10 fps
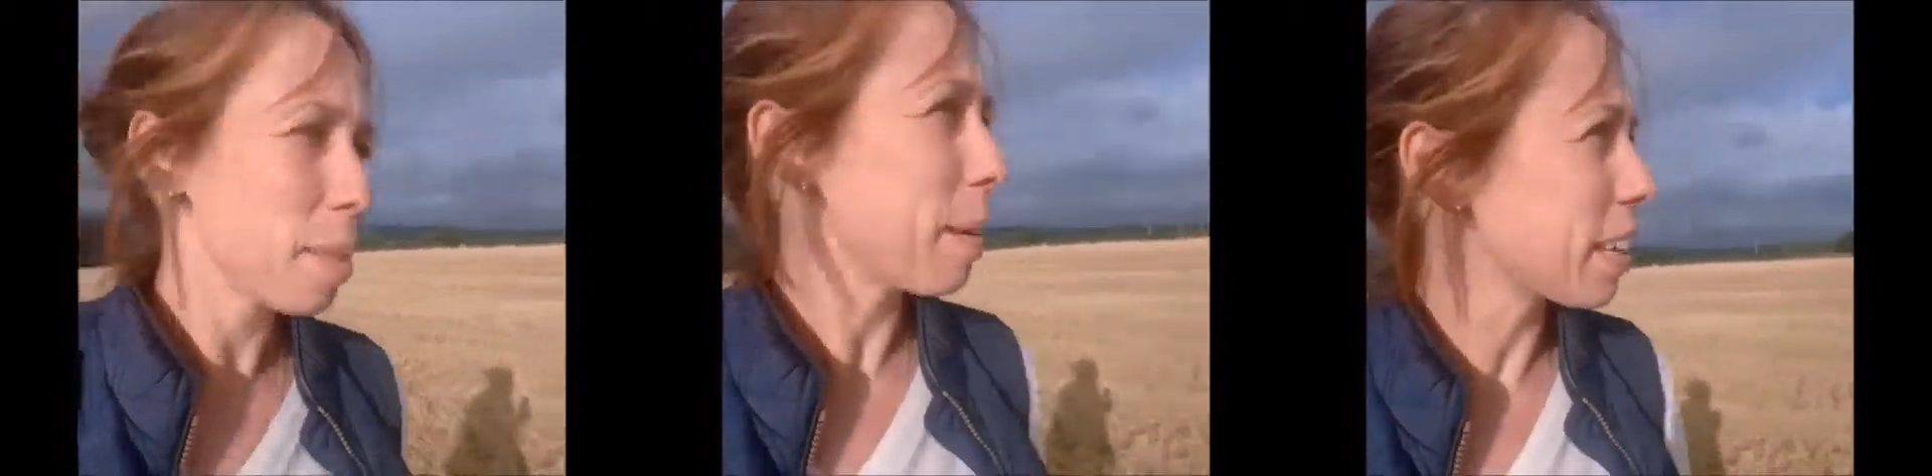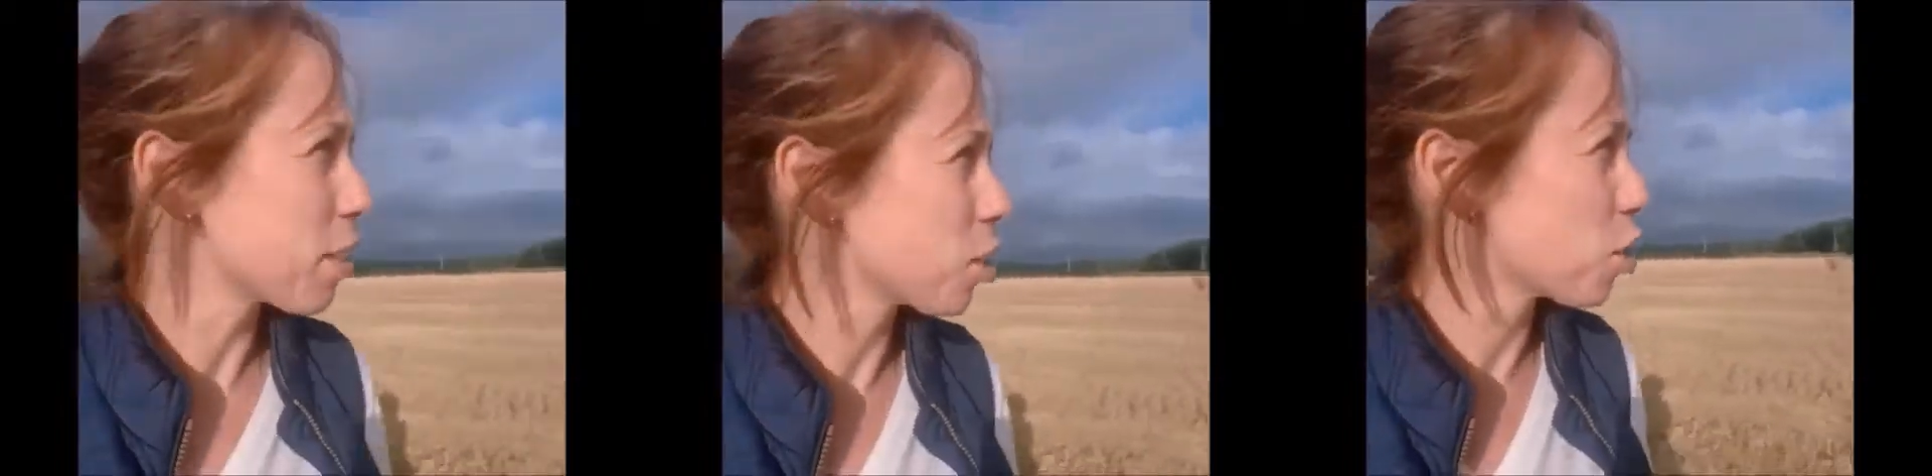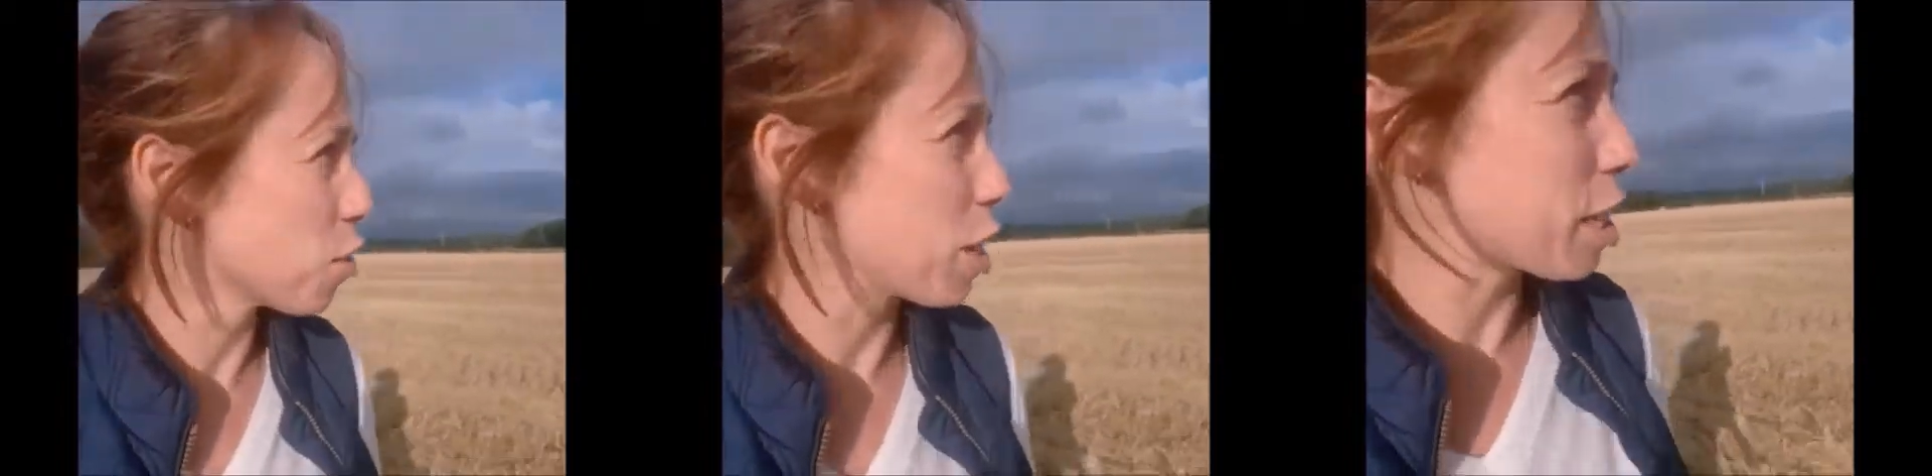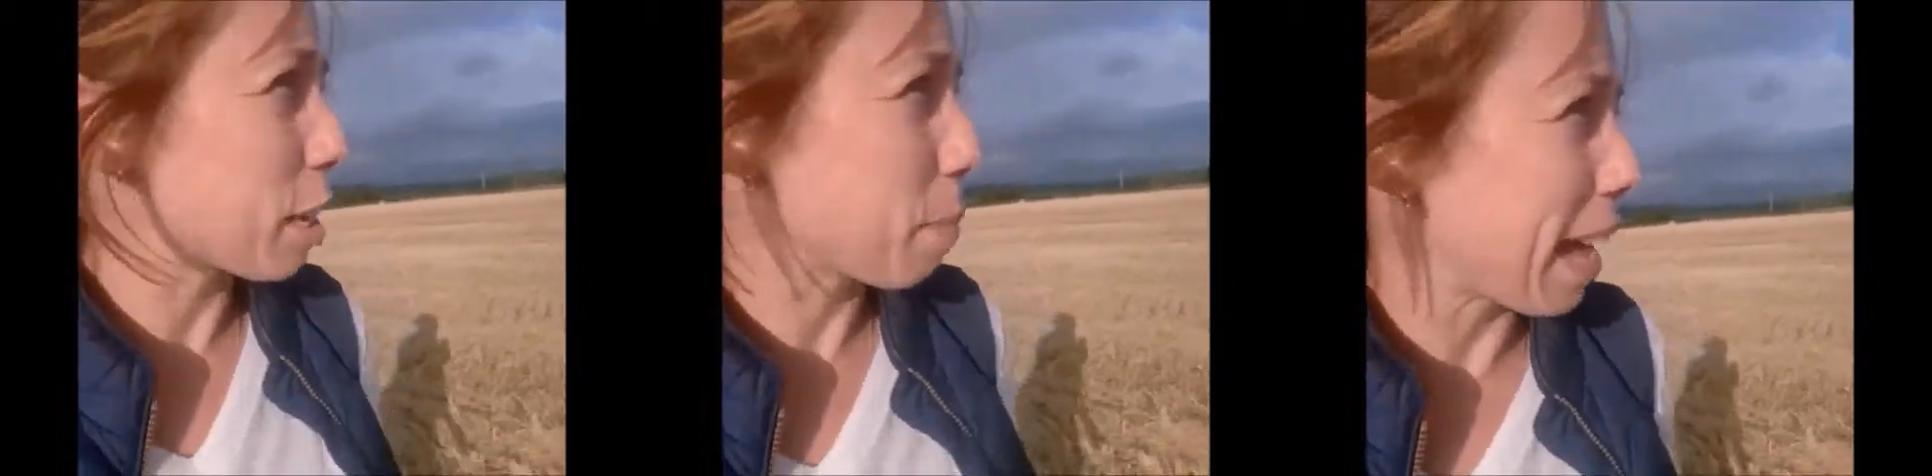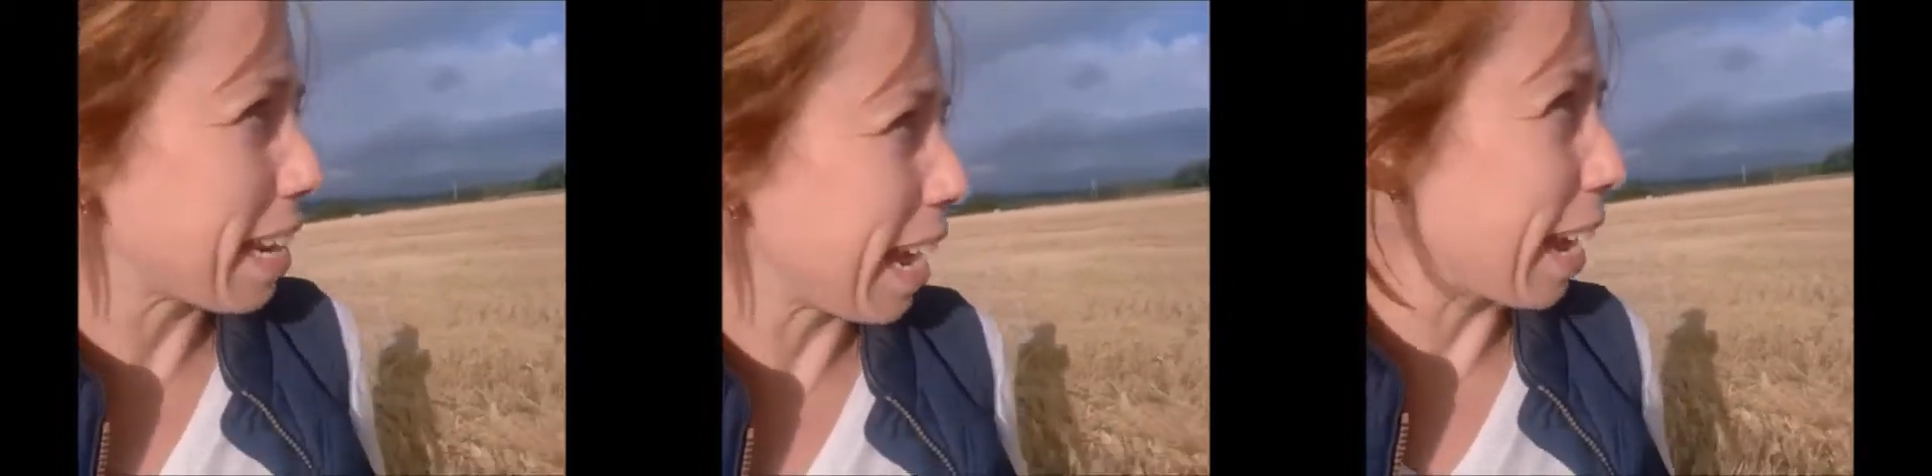Michael just reversing
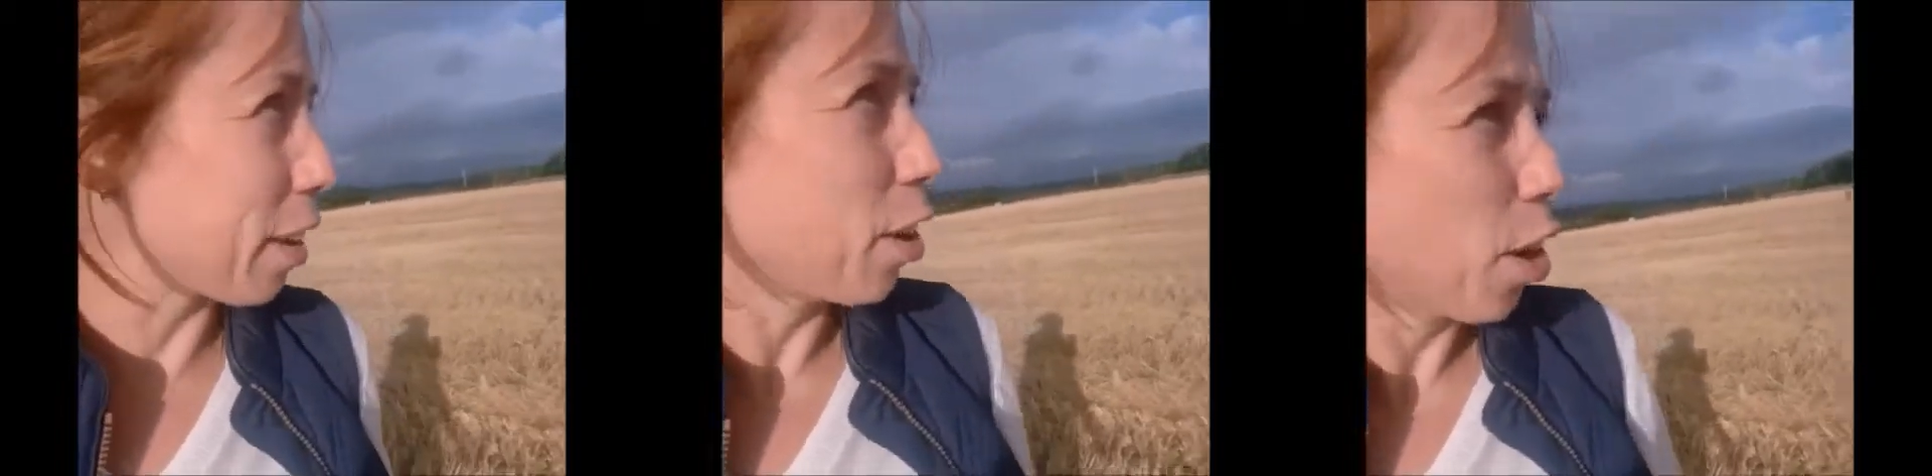that now.